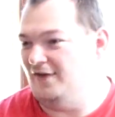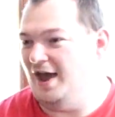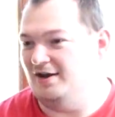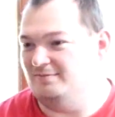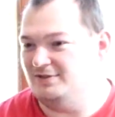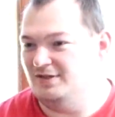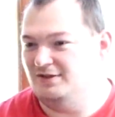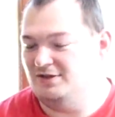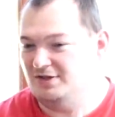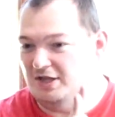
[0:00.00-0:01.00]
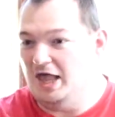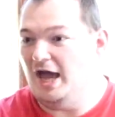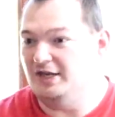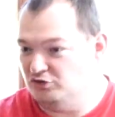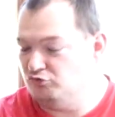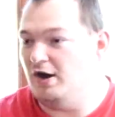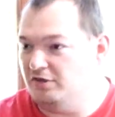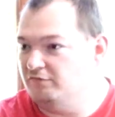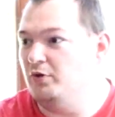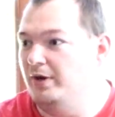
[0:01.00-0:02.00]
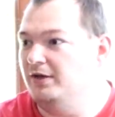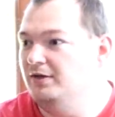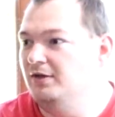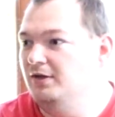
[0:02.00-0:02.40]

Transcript: Adams. The line is right through it.